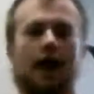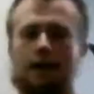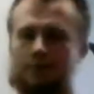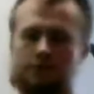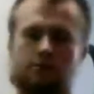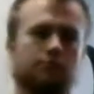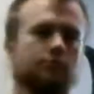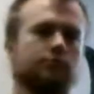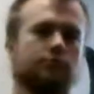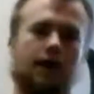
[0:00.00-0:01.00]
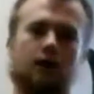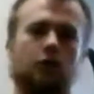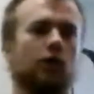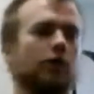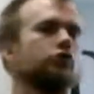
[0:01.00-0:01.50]
habits,
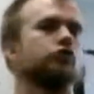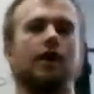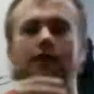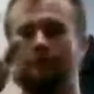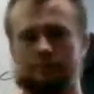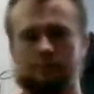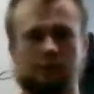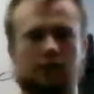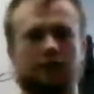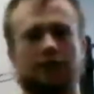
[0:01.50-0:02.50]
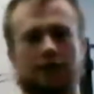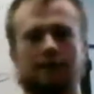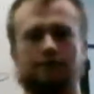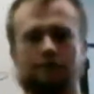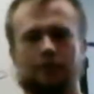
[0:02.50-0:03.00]
where you drive, stuff like that.